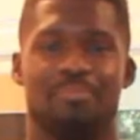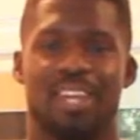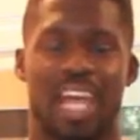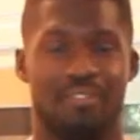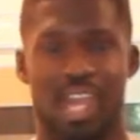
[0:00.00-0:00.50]

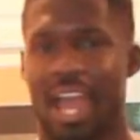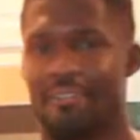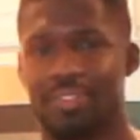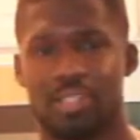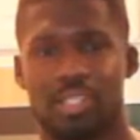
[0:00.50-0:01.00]
If you
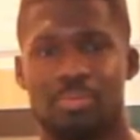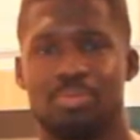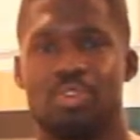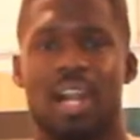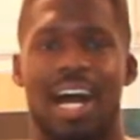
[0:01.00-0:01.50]
haven't
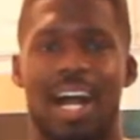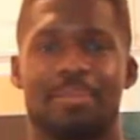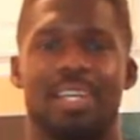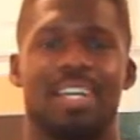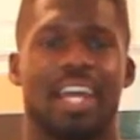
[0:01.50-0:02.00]

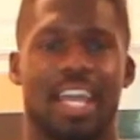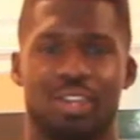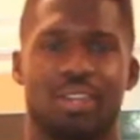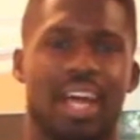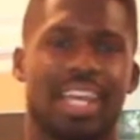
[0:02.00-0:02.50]
subscribed and
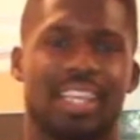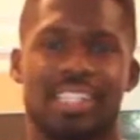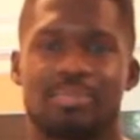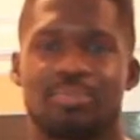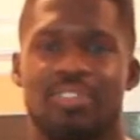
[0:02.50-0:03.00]
you like
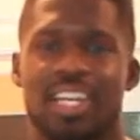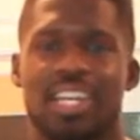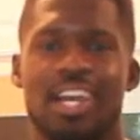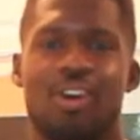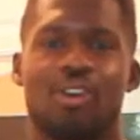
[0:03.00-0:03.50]
this
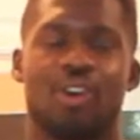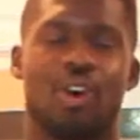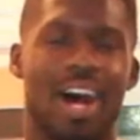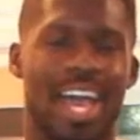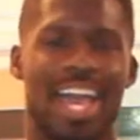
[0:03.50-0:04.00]
video,
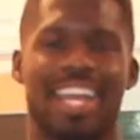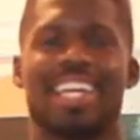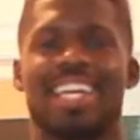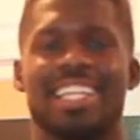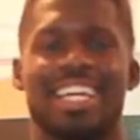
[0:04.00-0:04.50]
go ahead
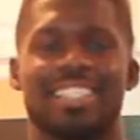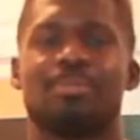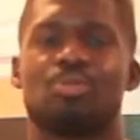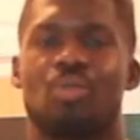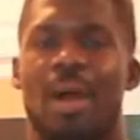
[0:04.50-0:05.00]
and hit that
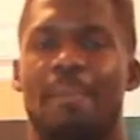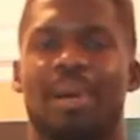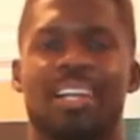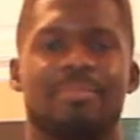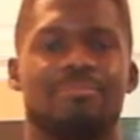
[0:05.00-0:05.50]
subscribe
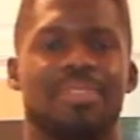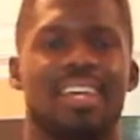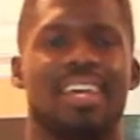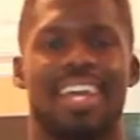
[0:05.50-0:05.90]
button,